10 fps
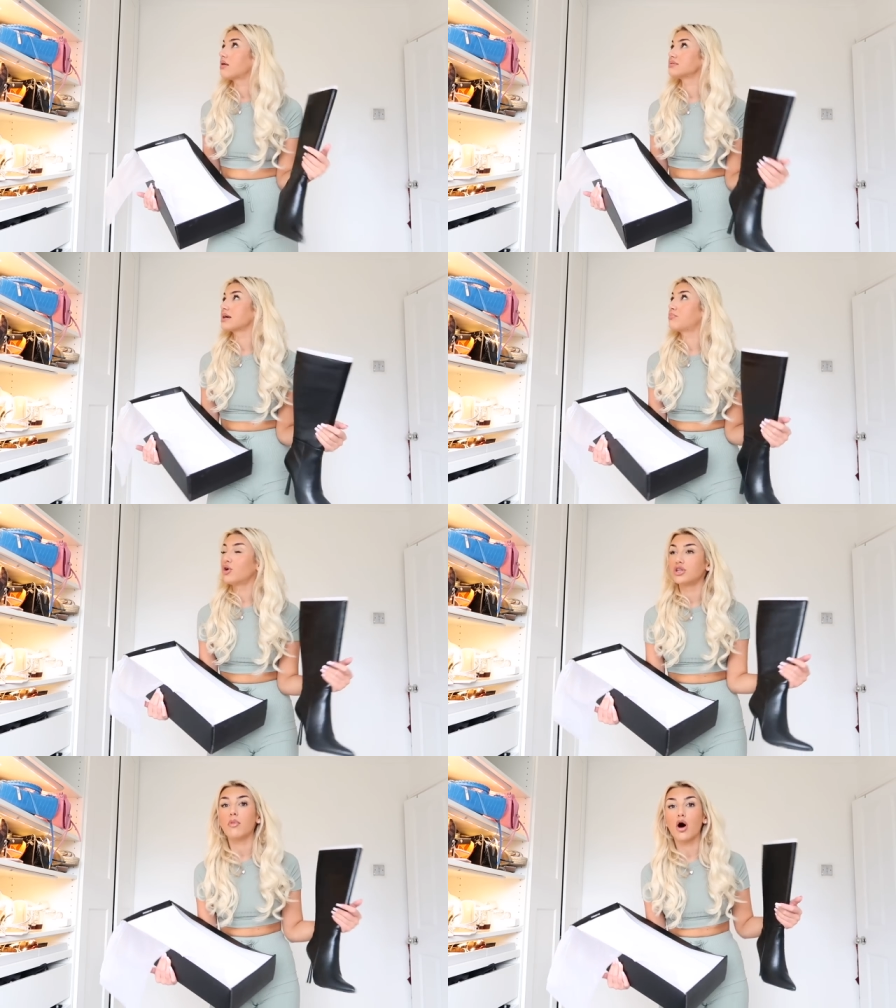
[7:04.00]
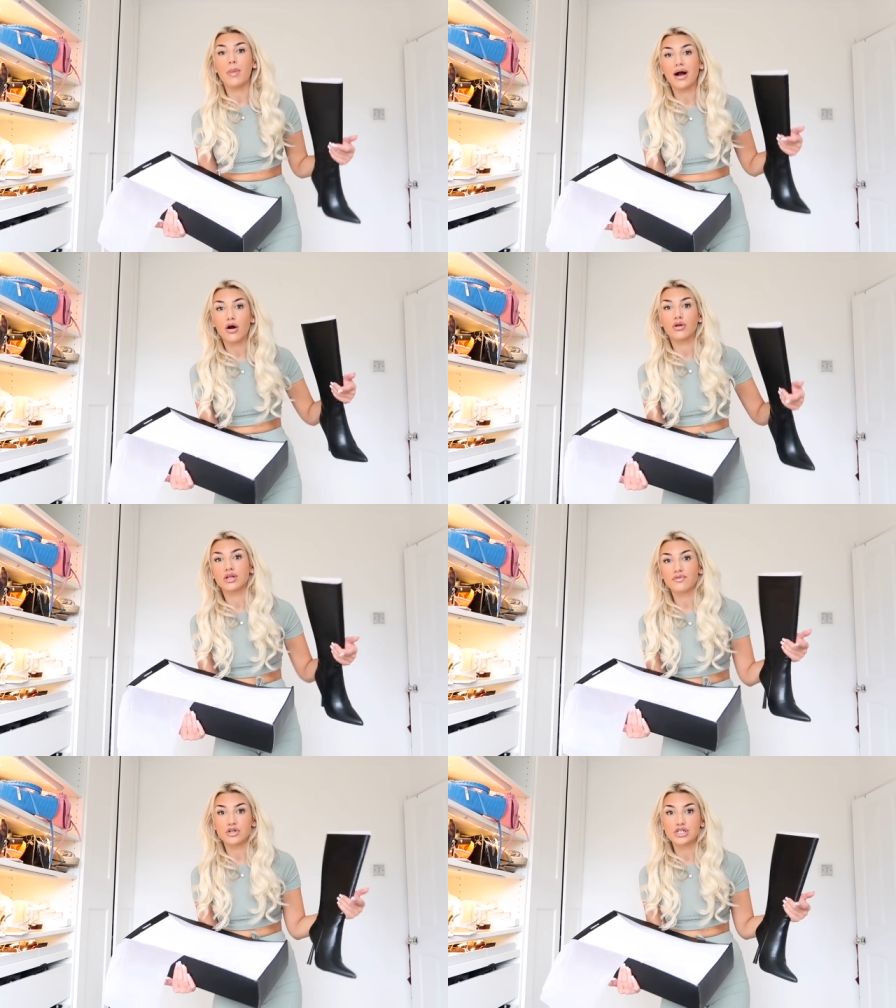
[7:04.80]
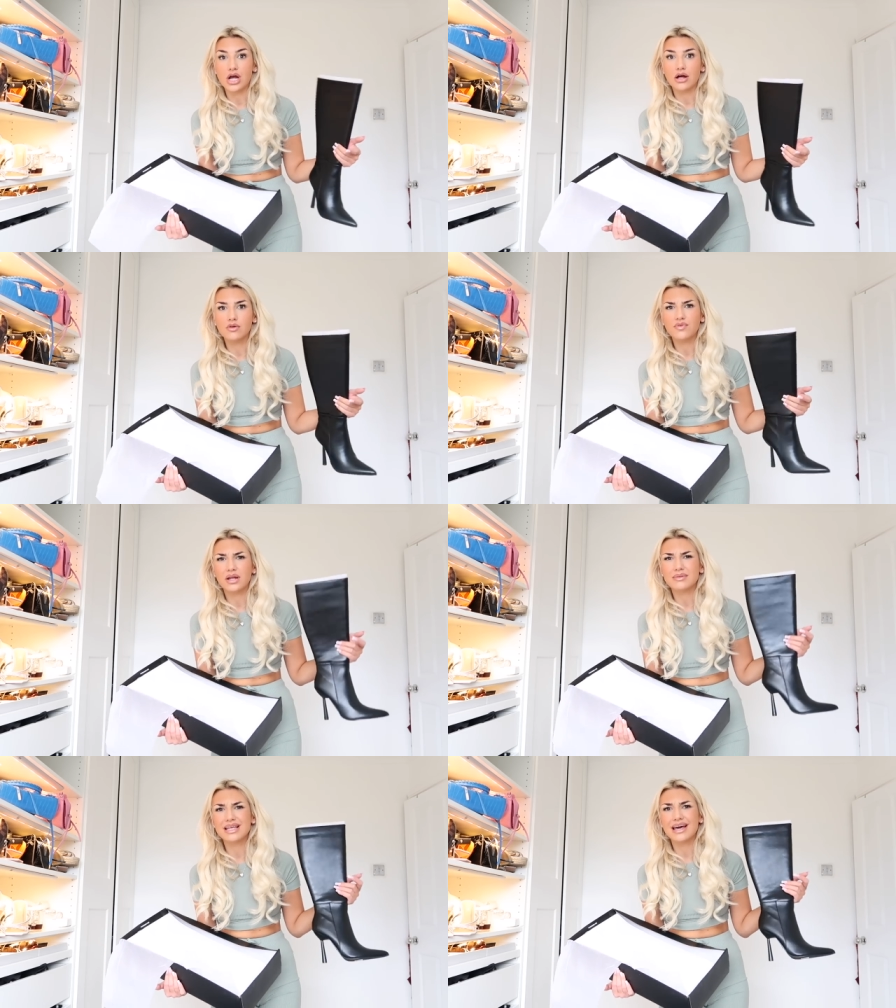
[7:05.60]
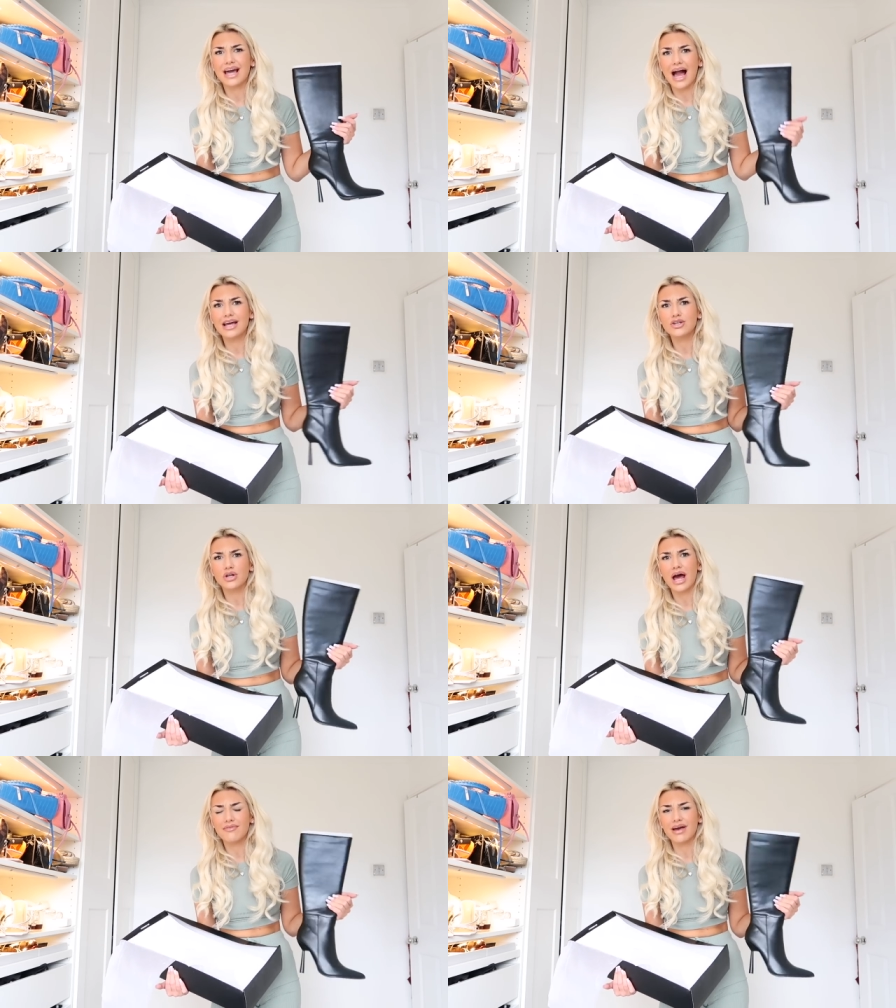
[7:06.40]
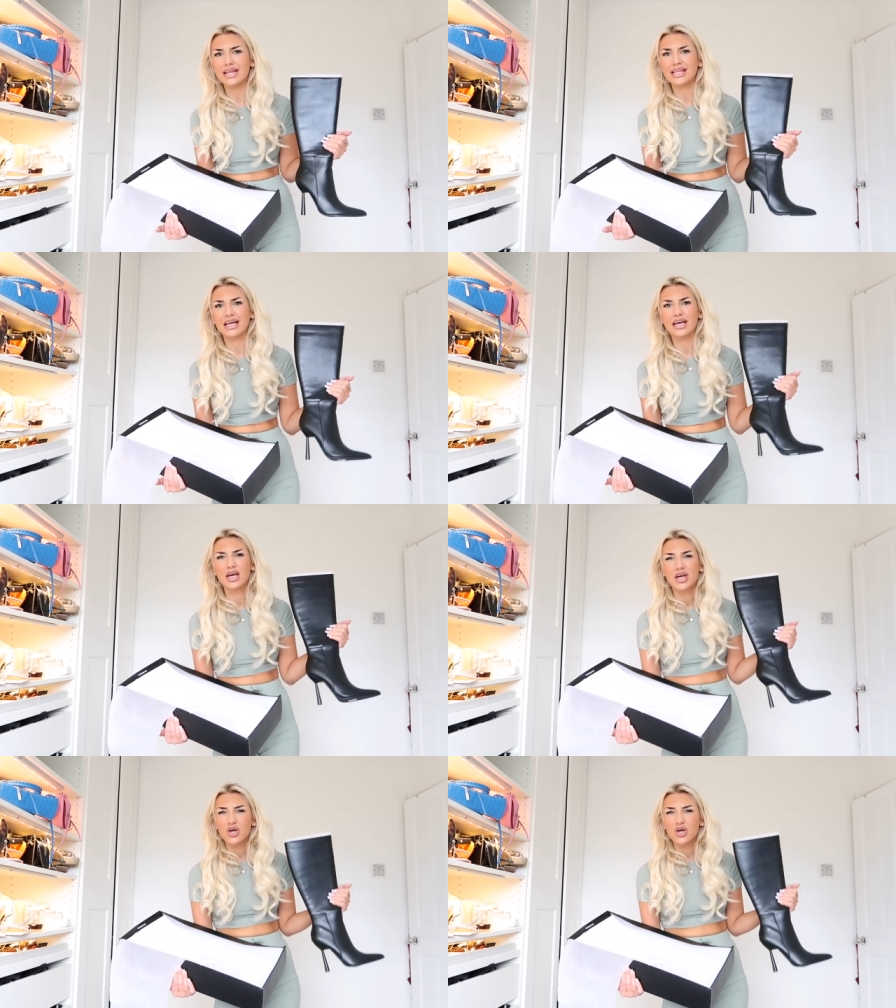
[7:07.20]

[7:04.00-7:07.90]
I was like putting them all back on a different shelf and I was like I don't have any like